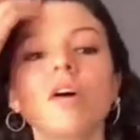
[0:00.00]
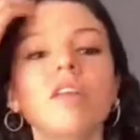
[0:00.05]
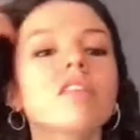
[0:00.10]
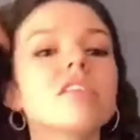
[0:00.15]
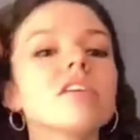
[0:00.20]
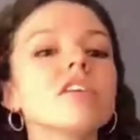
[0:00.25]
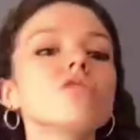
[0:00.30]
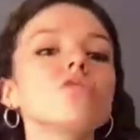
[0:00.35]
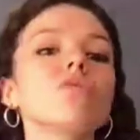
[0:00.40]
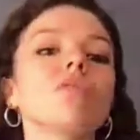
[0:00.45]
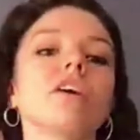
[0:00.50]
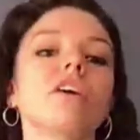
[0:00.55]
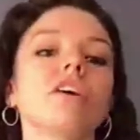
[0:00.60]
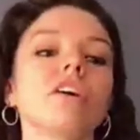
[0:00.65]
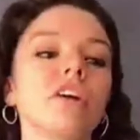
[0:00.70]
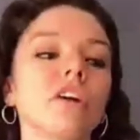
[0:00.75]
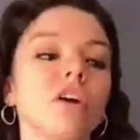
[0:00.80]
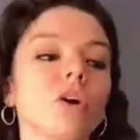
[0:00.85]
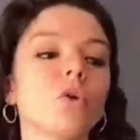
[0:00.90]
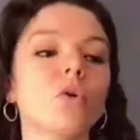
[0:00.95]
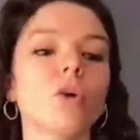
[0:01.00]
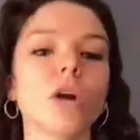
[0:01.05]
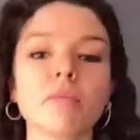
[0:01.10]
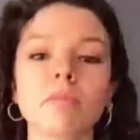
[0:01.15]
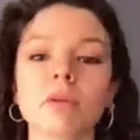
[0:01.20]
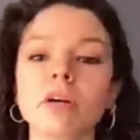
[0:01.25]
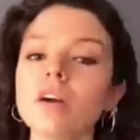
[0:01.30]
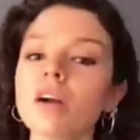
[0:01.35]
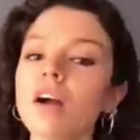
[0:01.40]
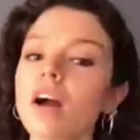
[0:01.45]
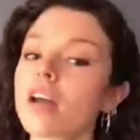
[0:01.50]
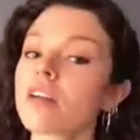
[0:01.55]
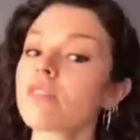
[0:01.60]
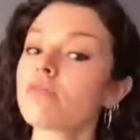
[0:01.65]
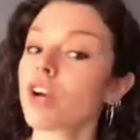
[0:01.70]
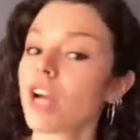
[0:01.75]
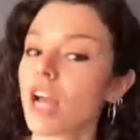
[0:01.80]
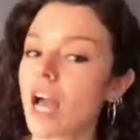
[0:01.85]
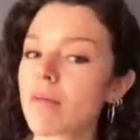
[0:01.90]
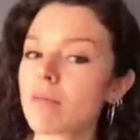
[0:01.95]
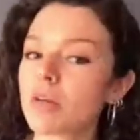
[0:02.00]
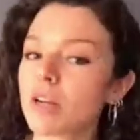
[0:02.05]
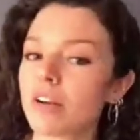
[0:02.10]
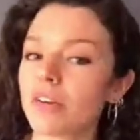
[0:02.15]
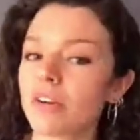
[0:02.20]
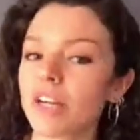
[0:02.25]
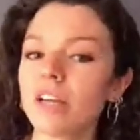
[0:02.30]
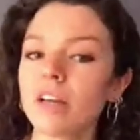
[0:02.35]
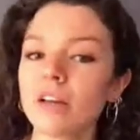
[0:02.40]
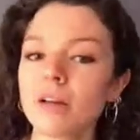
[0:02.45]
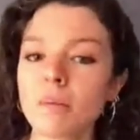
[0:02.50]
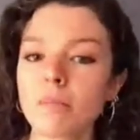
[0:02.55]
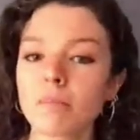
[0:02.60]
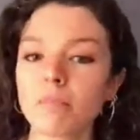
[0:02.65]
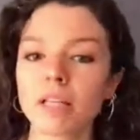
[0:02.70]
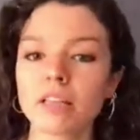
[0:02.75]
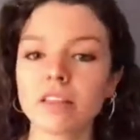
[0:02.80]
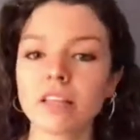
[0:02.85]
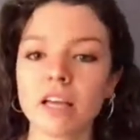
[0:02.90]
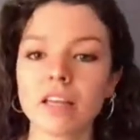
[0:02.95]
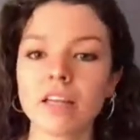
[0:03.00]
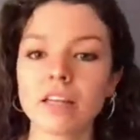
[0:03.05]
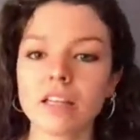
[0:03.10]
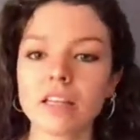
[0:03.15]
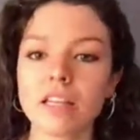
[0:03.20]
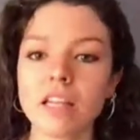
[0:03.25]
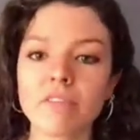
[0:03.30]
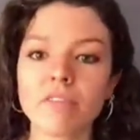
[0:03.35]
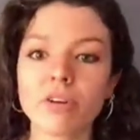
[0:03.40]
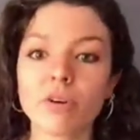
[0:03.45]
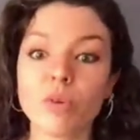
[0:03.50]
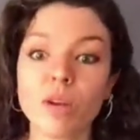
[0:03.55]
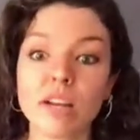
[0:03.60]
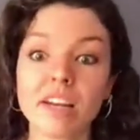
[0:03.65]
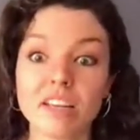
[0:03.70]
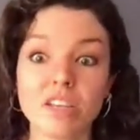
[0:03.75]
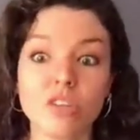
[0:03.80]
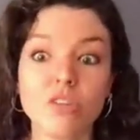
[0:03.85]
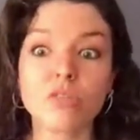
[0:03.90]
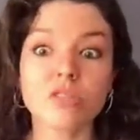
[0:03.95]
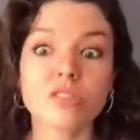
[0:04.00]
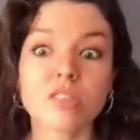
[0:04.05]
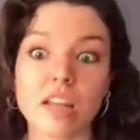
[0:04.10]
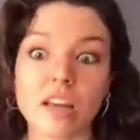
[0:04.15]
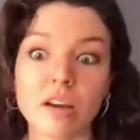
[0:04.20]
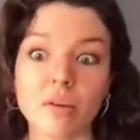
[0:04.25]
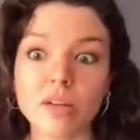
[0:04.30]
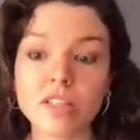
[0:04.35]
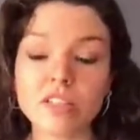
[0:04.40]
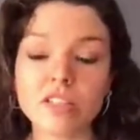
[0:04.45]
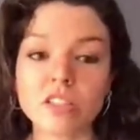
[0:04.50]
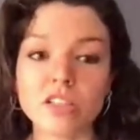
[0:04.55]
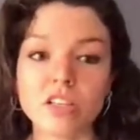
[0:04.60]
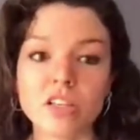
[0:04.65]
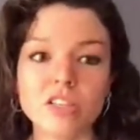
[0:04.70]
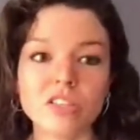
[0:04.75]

one thing to learn grammar and vocabulary, but then never really use the language.